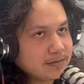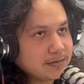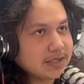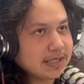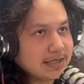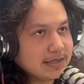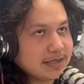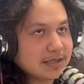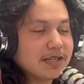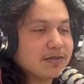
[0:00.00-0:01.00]
Yeah, I think
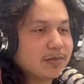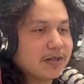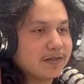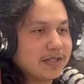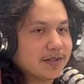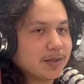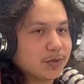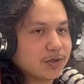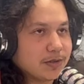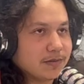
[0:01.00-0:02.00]
that's definitely my favorite
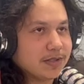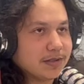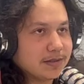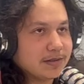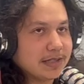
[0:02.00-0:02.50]
episode I've done.